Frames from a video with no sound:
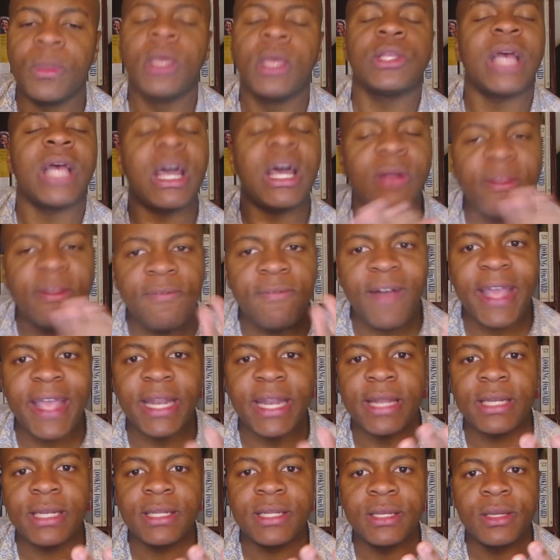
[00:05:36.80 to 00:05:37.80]
So how do we fight
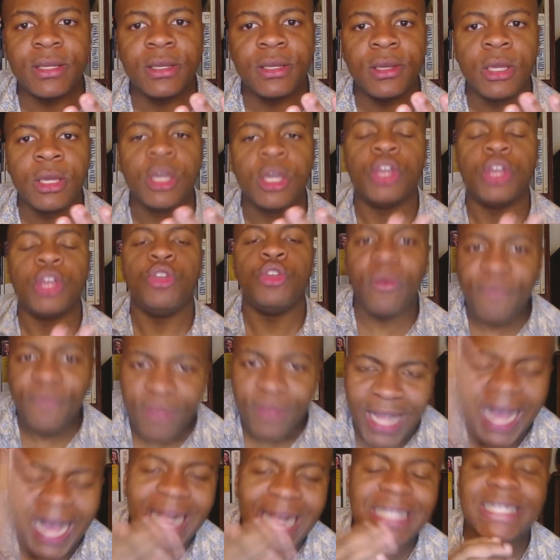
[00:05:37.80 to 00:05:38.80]
it? You've
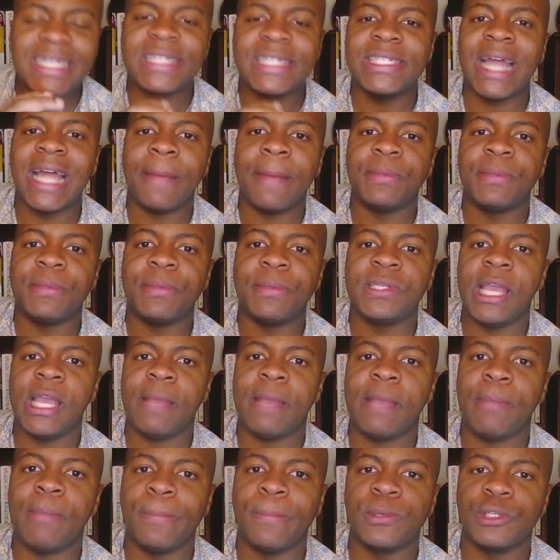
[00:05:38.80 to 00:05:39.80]
got to stop seeing
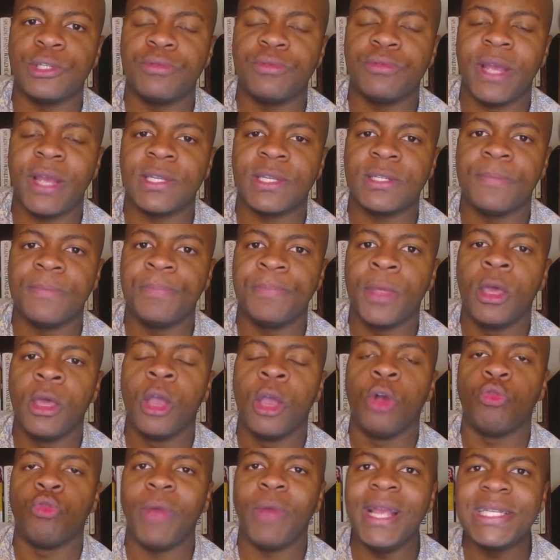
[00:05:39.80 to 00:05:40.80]
people's race.
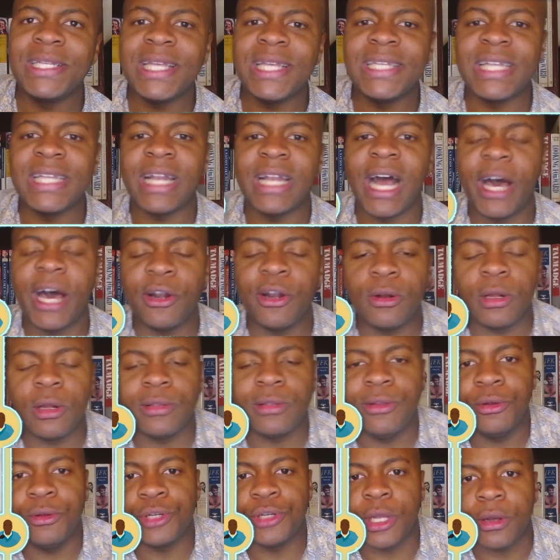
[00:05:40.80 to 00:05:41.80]
Race is an utter
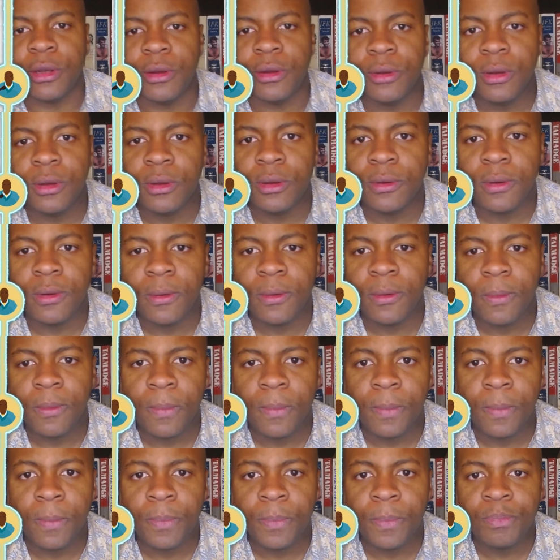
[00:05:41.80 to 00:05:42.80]
illusion.
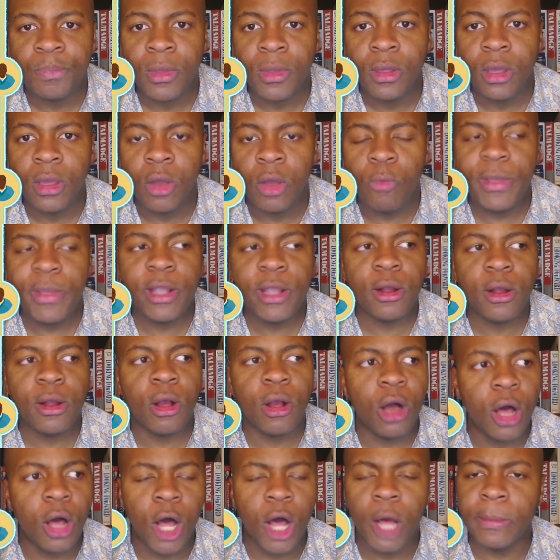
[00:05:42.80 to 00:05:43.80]
We are
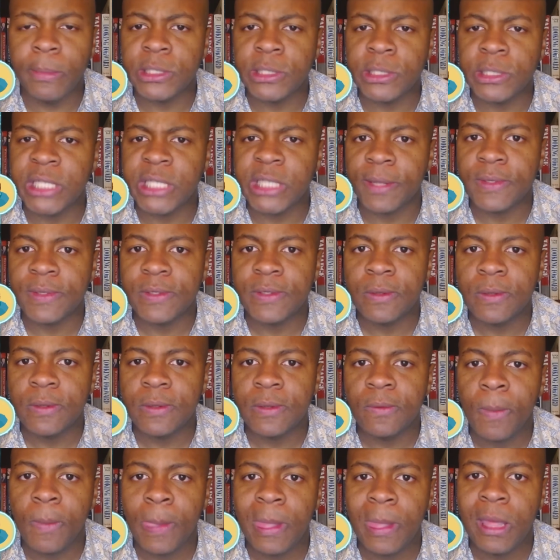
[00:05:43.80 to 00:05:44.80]
all Homo sapiens.
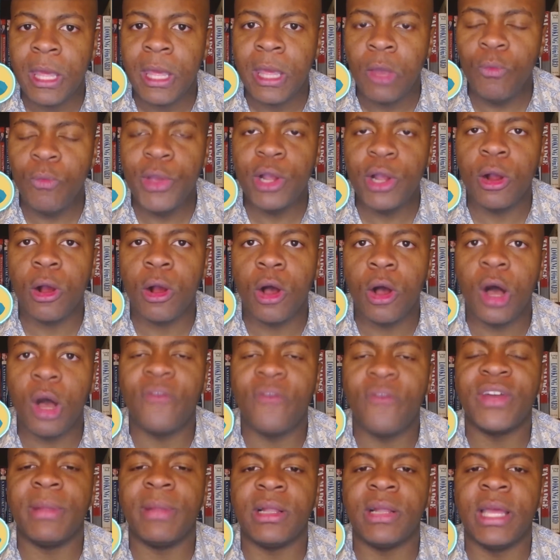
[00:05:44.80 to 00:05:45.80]
We are all
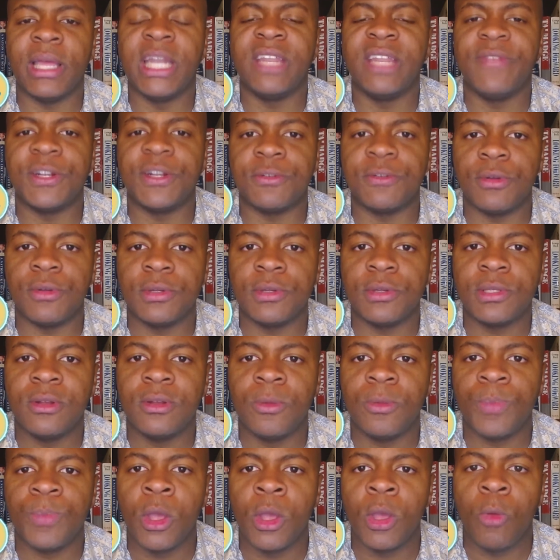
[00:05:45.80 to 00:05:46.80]
fundamentally individuals.
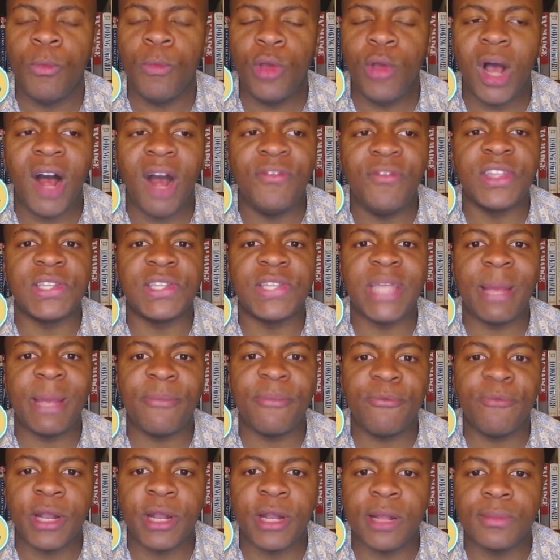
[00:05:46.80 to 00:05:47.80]
We all have the same
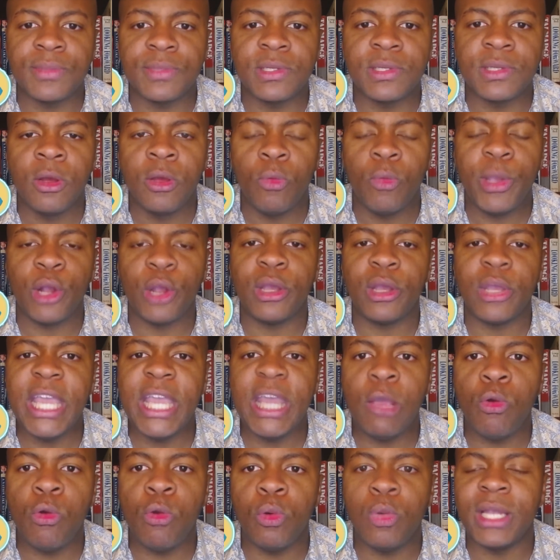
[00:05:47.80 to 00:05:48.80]
freedoms. We are
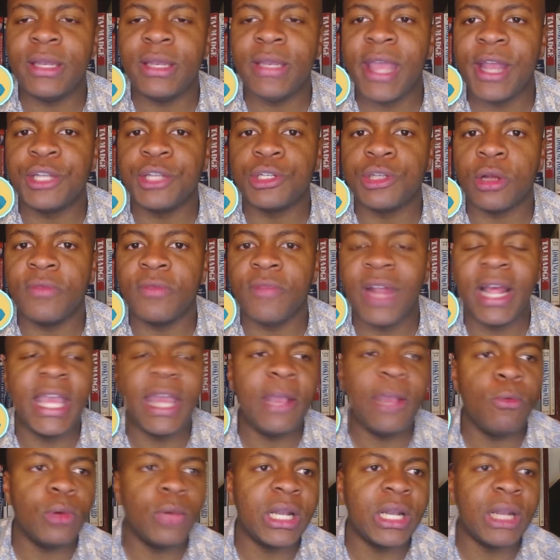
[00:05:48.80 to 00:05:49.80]
equal in nature, if not
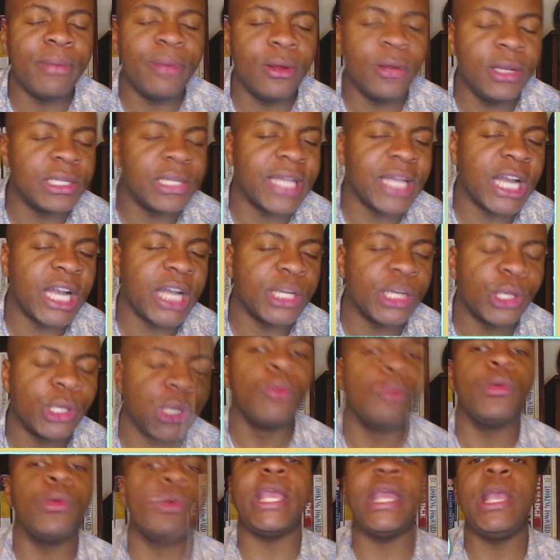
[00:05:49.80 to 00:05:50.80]
equal in abilities, attributes.
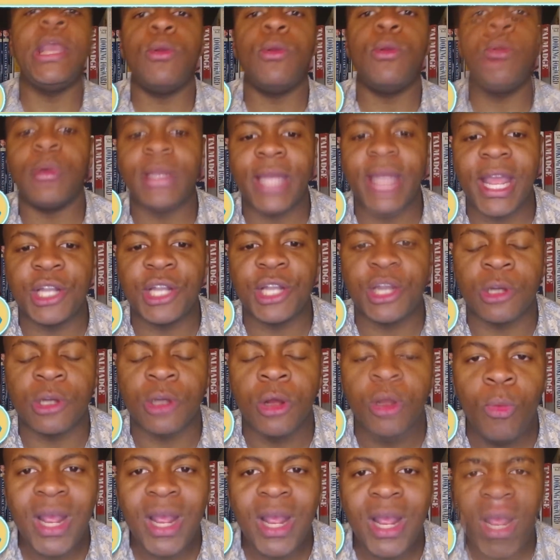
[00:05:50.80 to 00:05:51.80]
We're equal in nature.
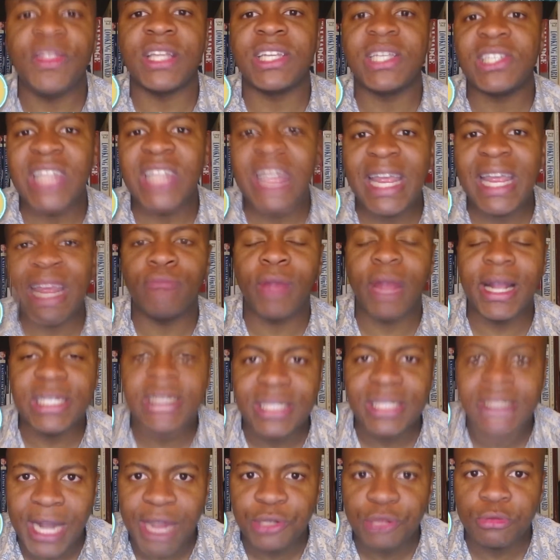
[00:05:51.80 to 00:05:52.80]
We have the same rights,
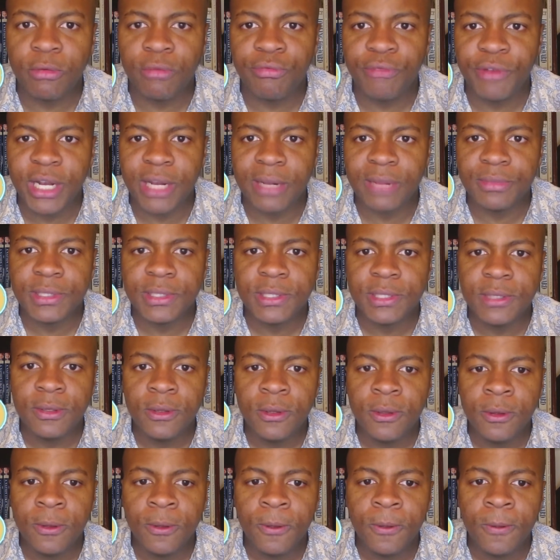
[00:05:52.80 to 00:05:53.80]
natural freedoms.
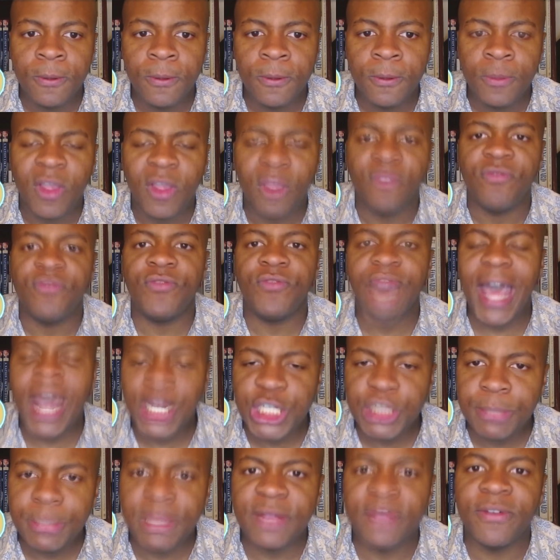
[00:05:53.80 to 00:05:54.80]
That
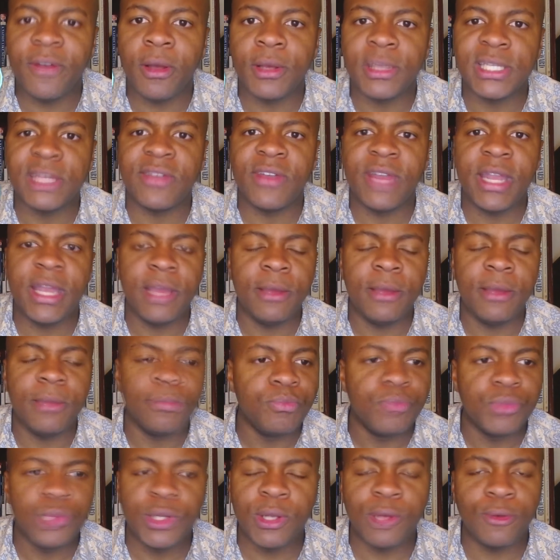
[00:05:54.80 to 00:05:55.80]
should be the focus of any
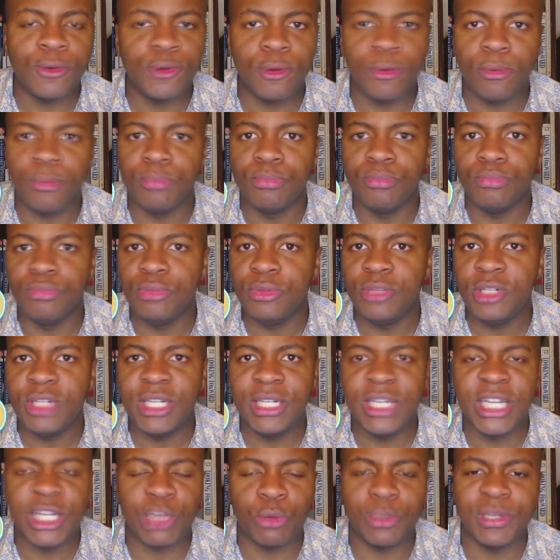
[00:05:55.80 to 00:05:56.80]
social
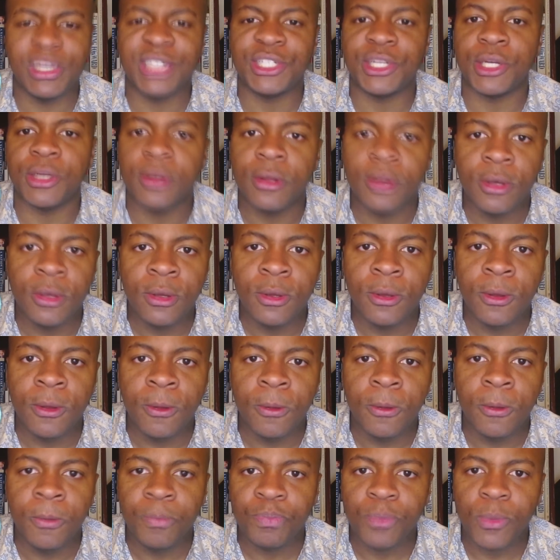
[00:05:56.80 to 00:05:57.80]
disquisition
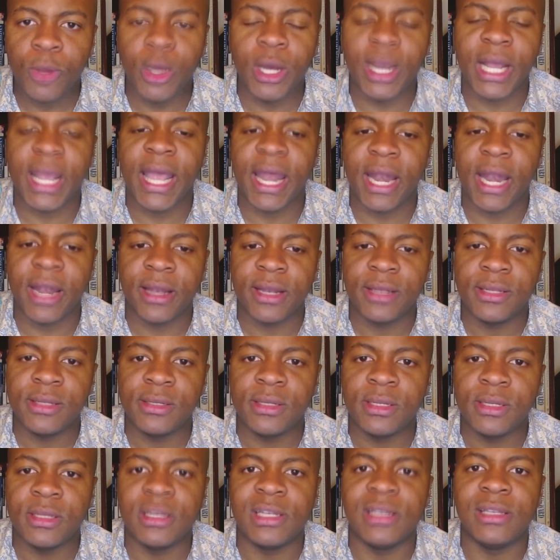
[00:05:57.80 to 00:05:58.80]
on a candidate,
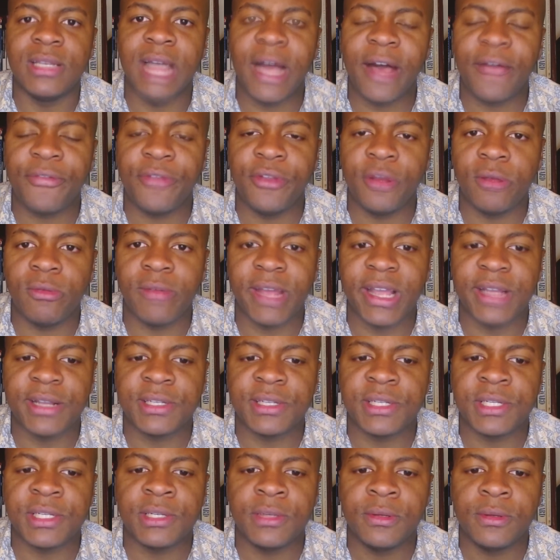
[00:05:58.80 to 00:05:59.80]
not their
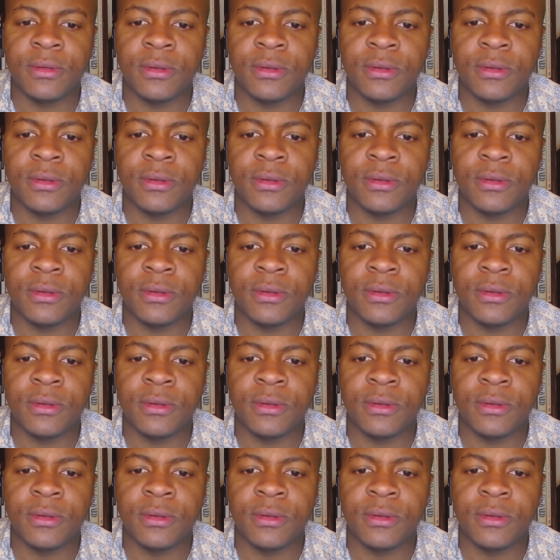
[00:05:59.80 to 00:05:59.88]
race.